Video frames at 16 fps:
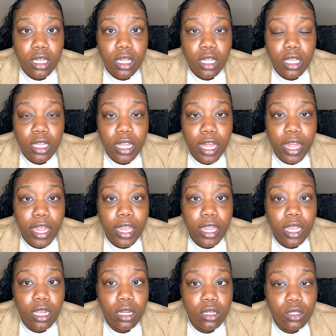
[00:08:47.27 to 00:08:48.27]

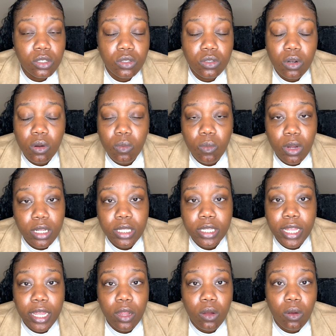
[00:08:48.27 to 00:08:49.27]
Like, you don't want
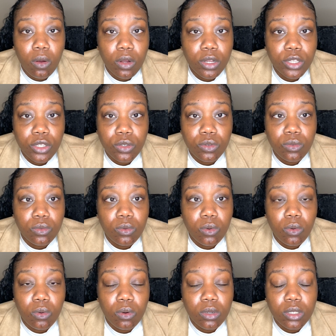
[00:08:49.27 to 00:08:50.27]
that on you,
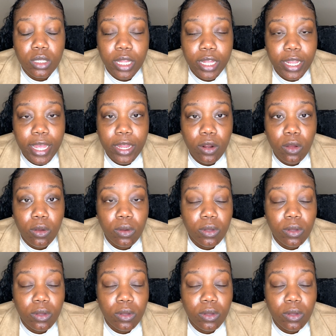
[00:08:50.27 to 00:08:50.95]
like, at all.